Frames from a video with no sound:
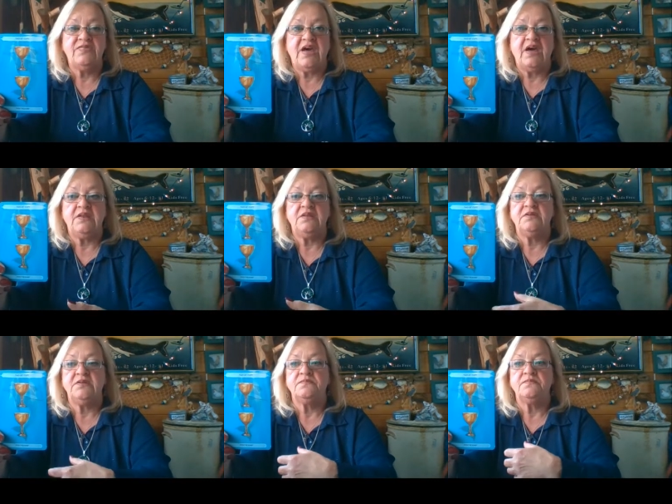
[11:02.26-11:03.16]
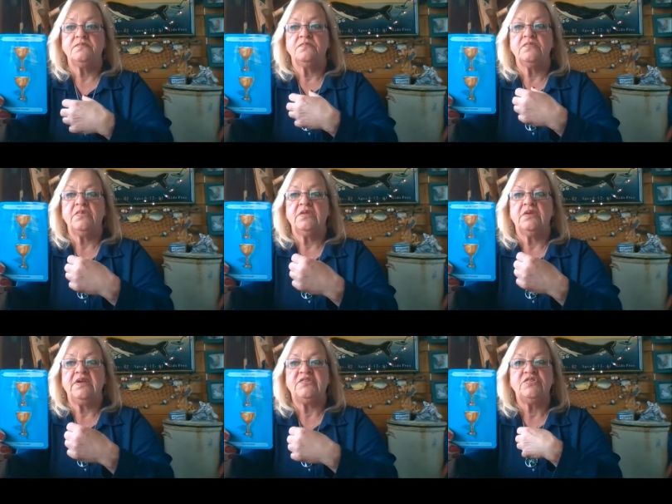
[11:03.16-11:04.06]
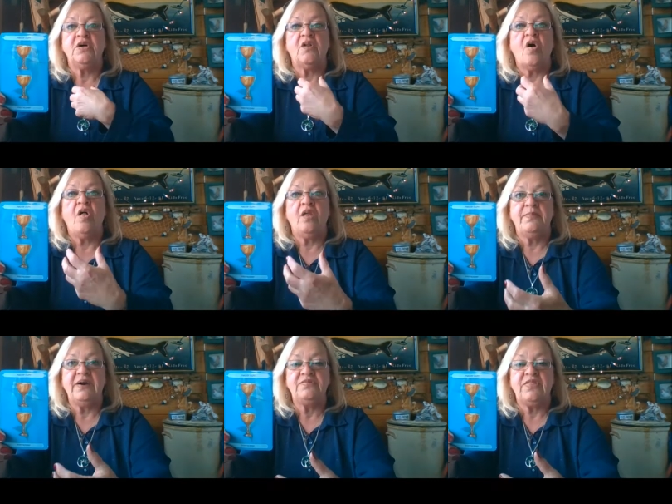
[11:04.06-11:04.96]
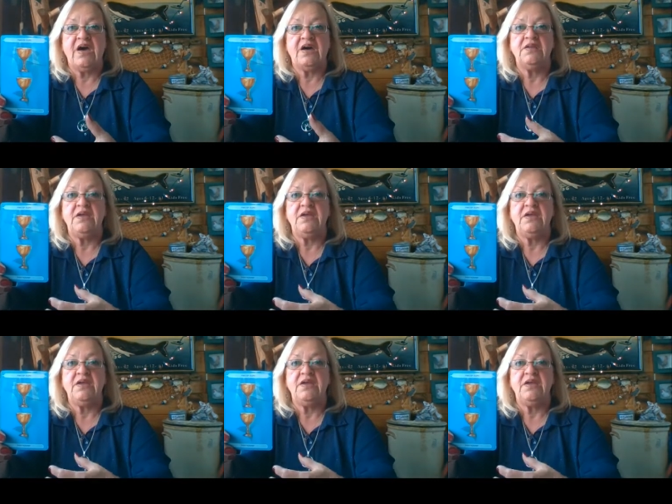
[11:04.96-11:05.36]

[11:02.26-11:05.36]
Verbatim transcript: of that, it's not all about that.